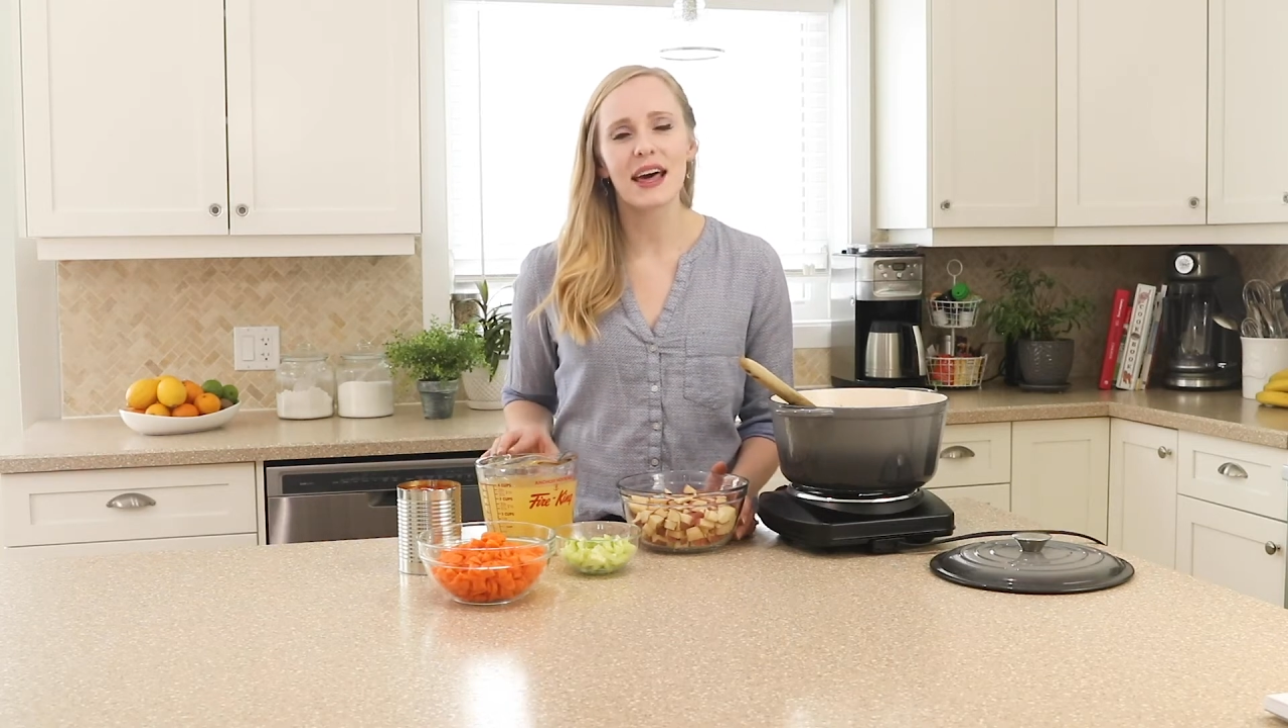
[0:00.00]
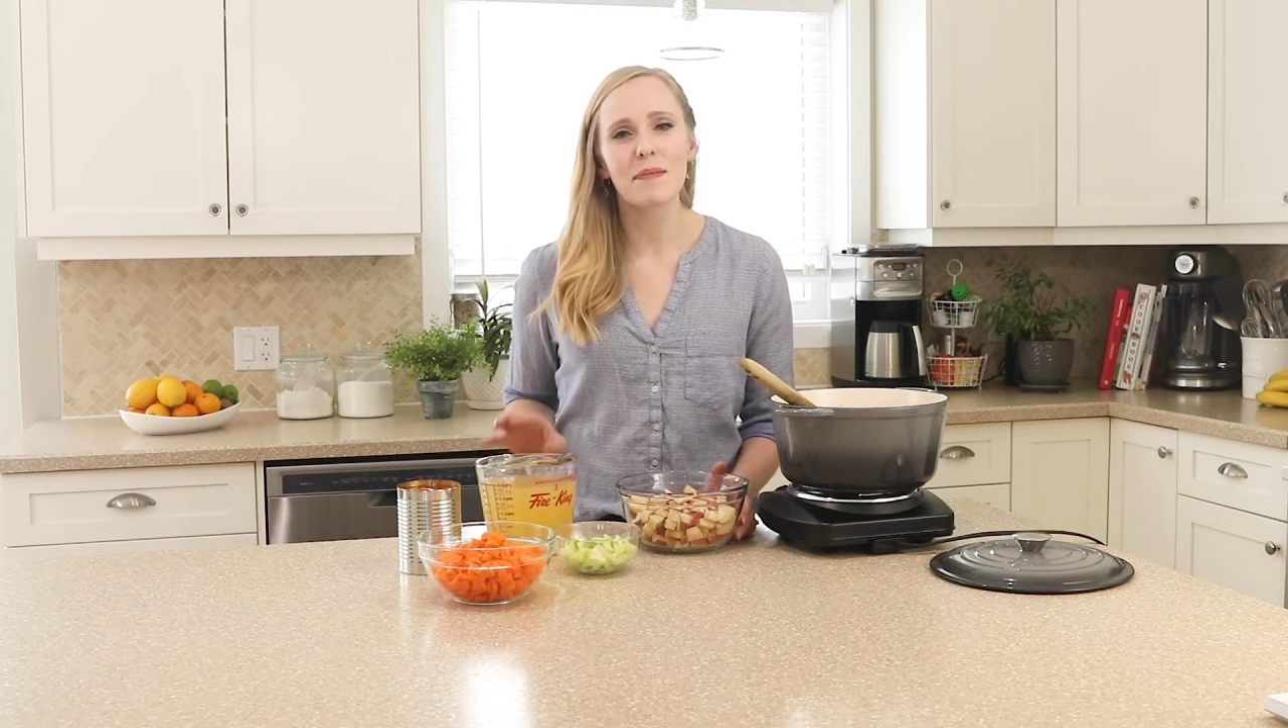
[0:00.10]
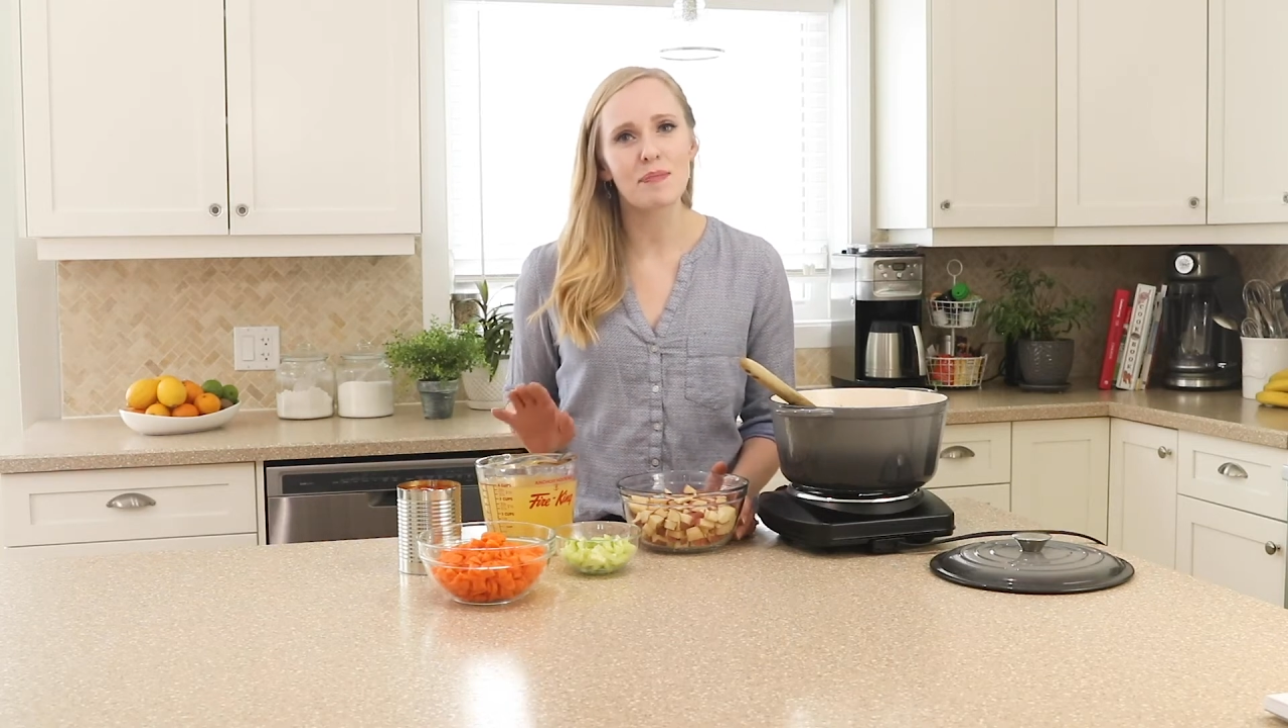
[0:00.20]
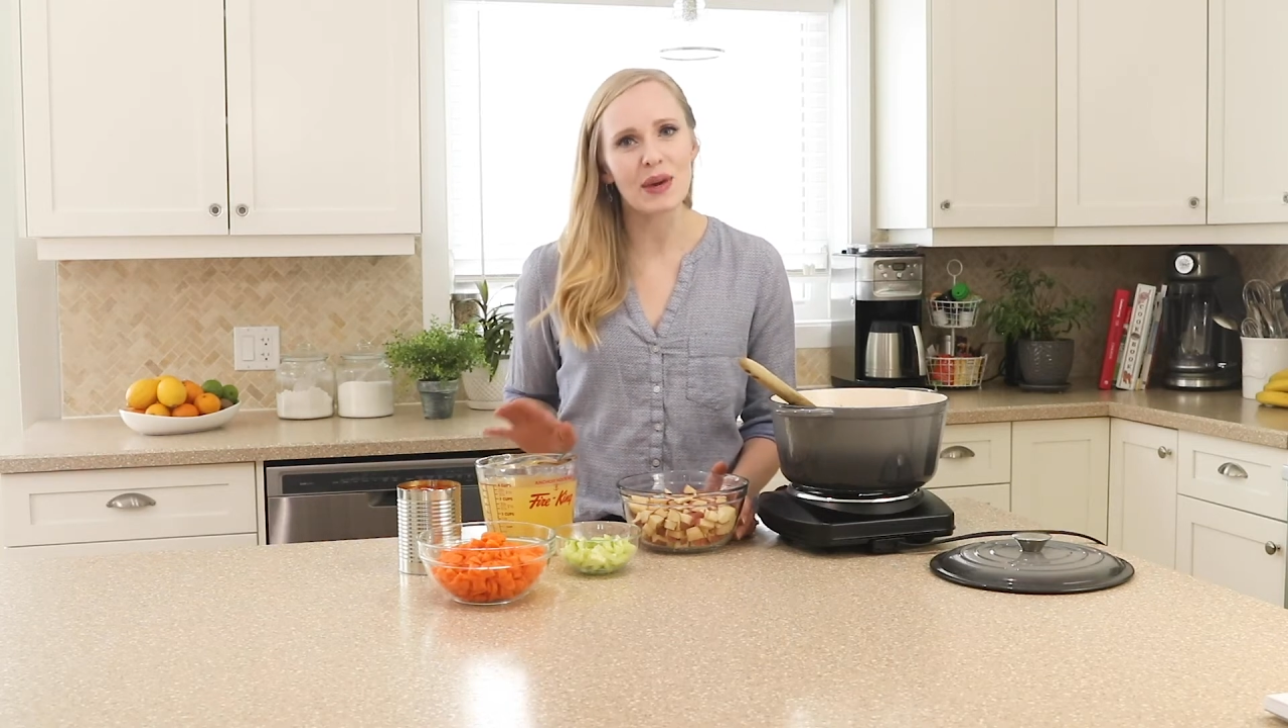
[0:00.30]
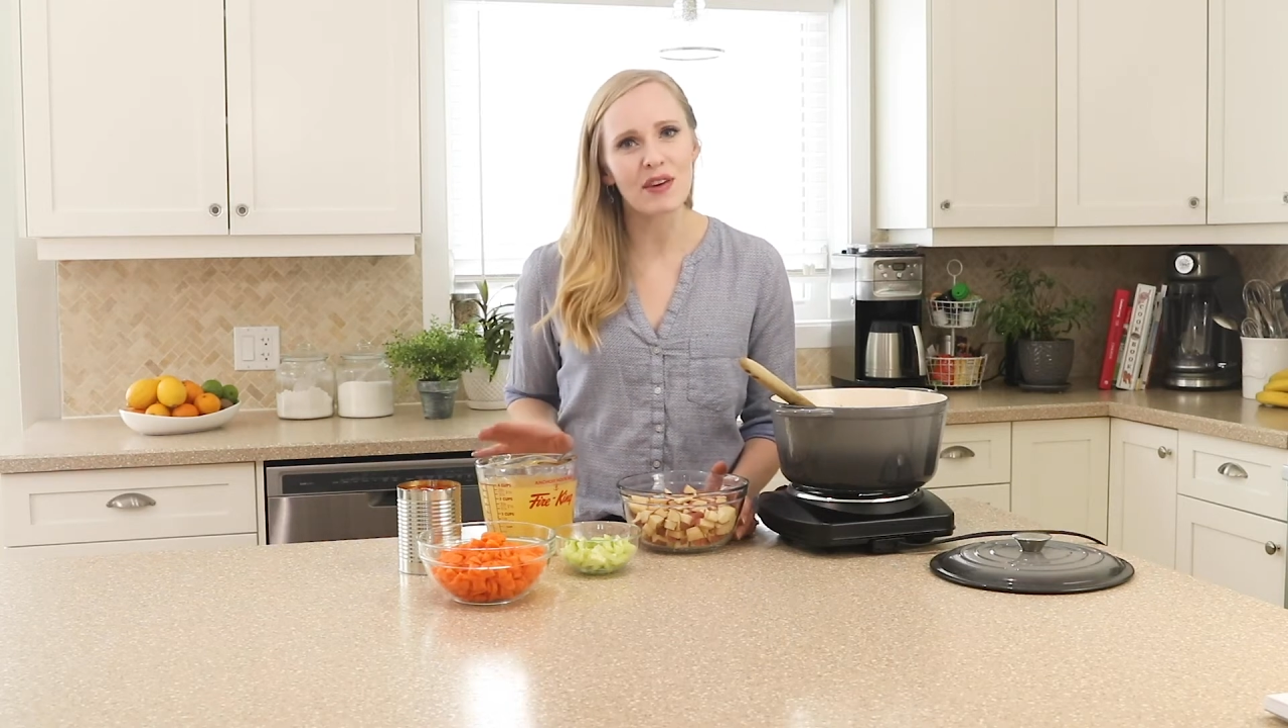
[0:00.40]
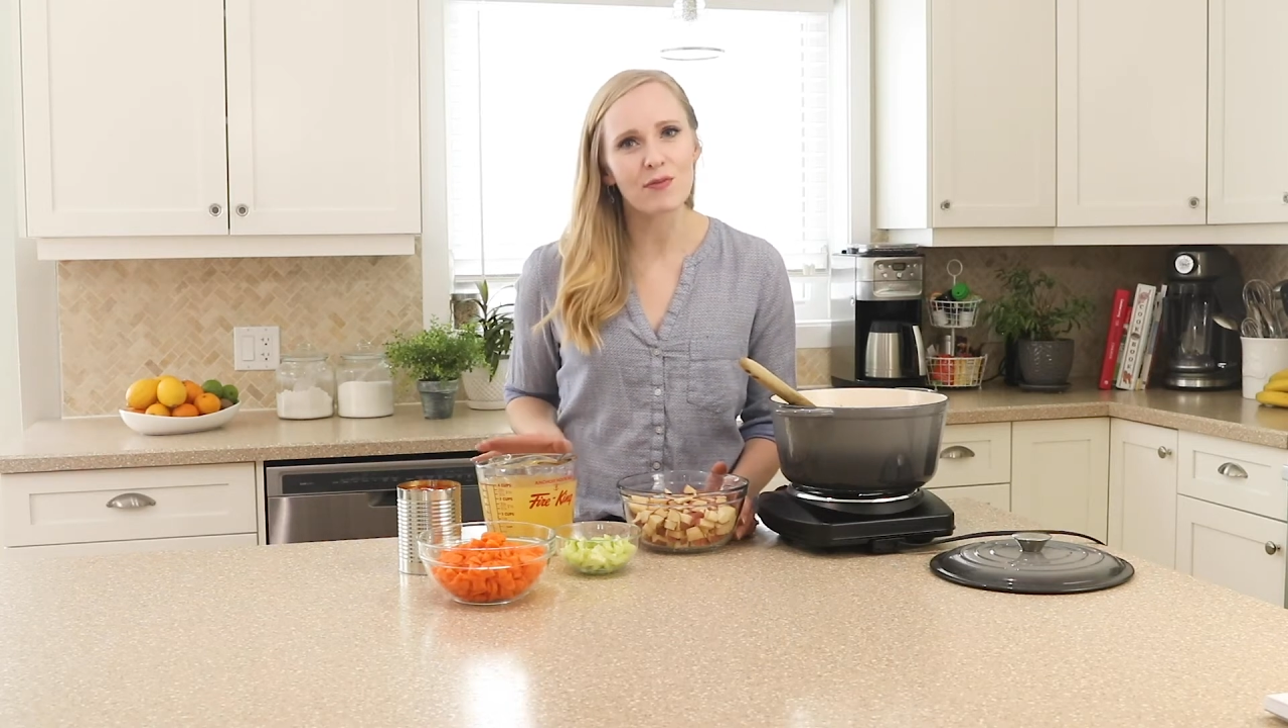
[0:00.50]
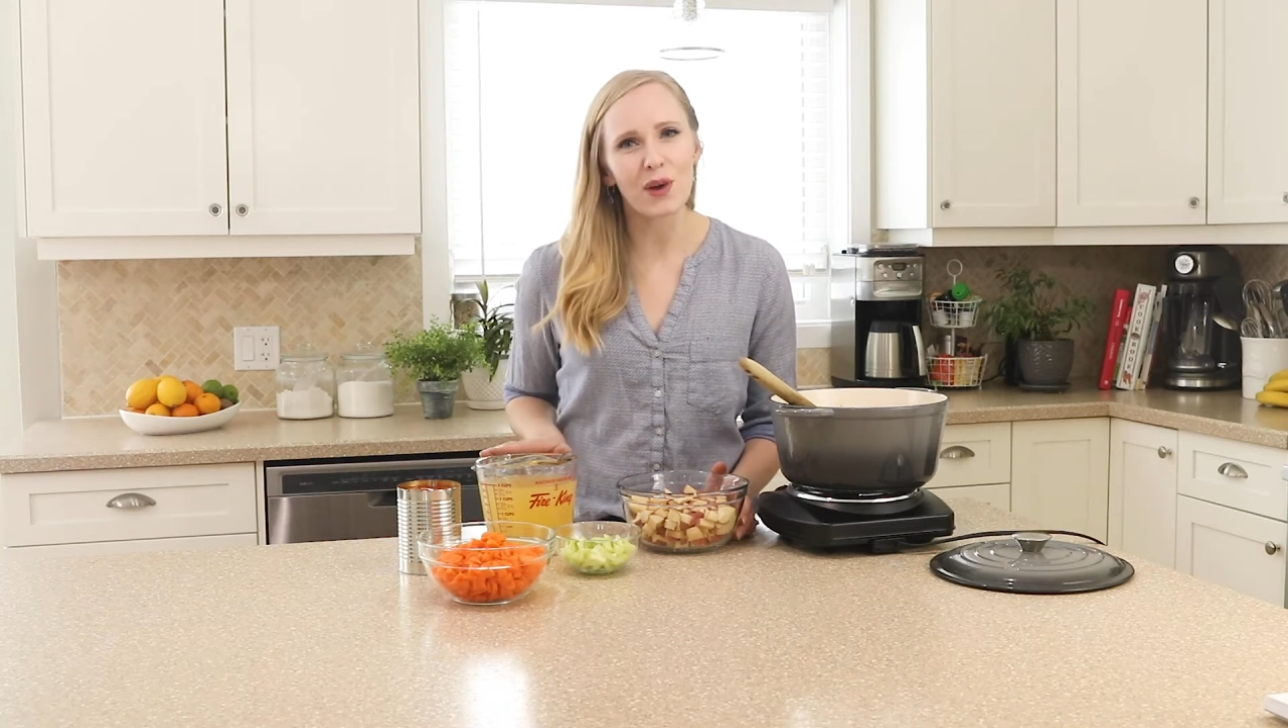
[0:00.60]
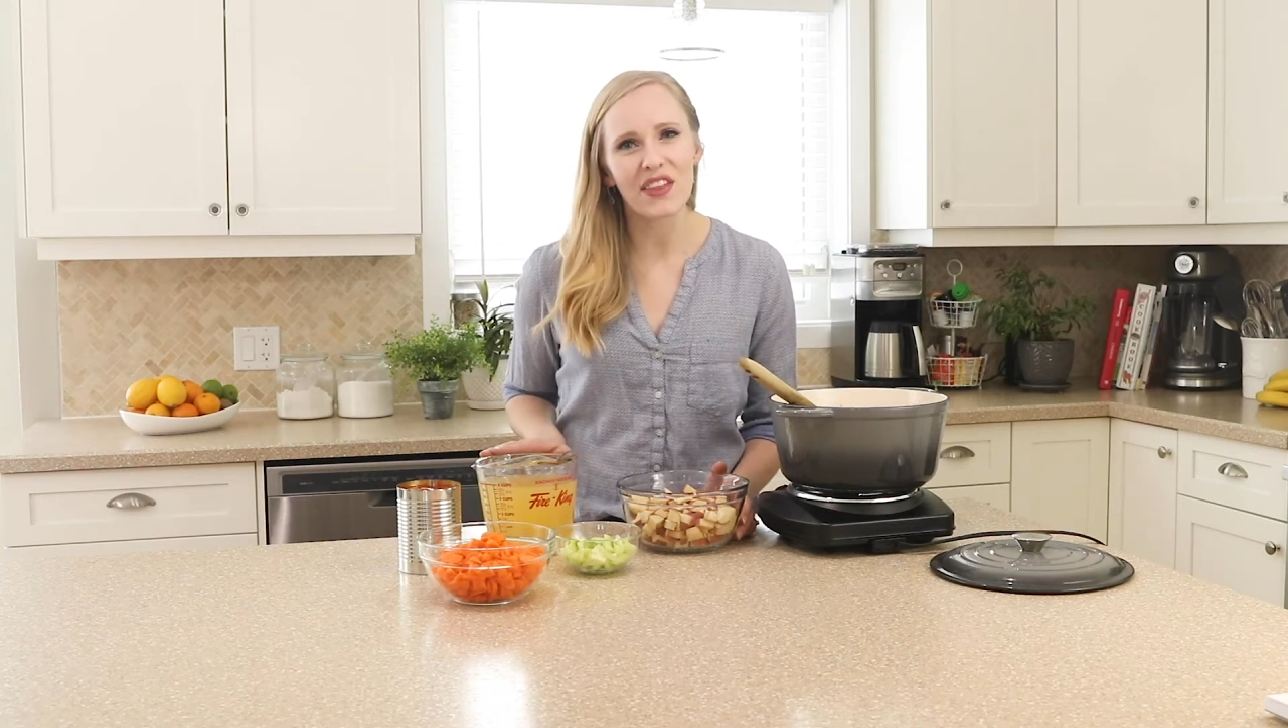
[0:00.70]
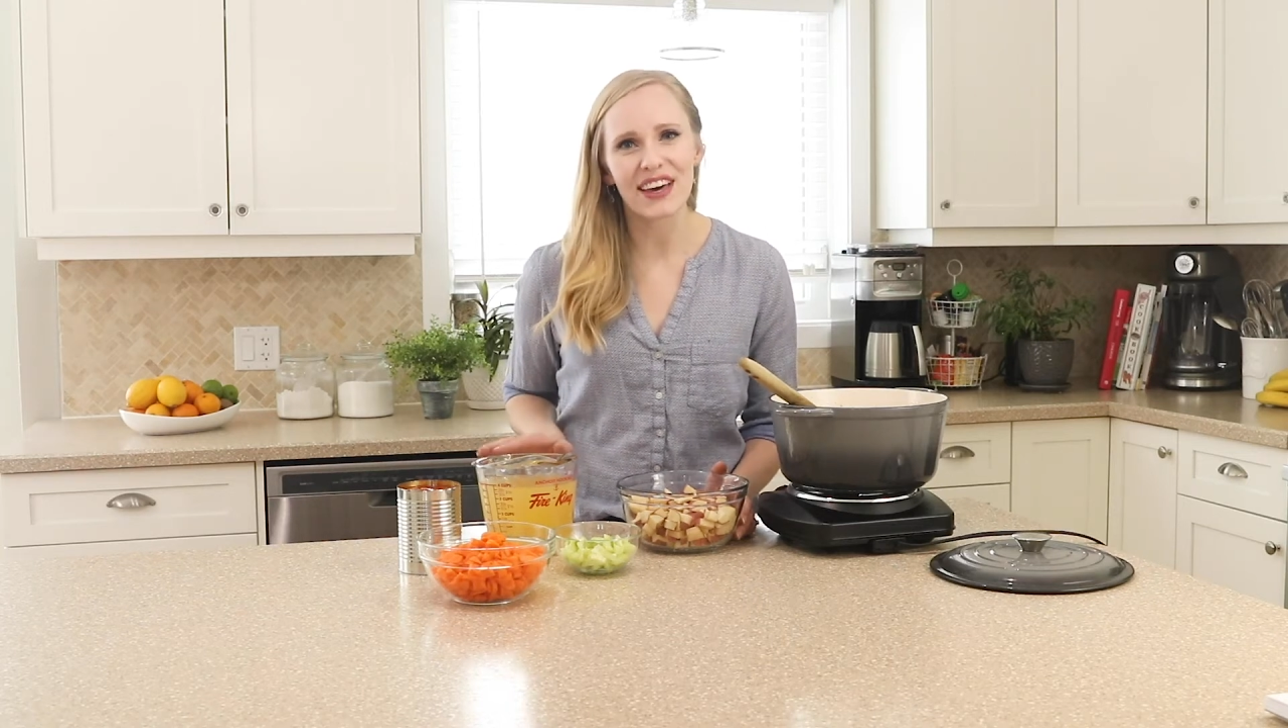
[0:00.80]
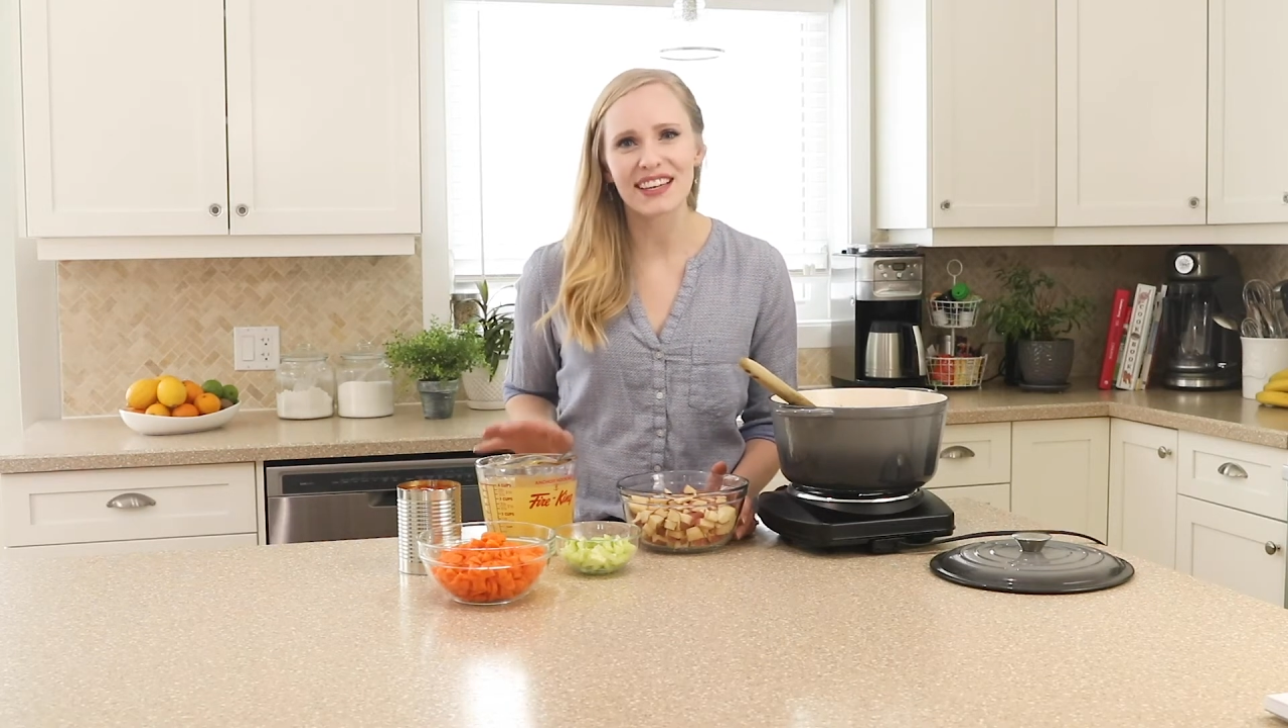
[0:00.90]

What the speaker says: that beef broth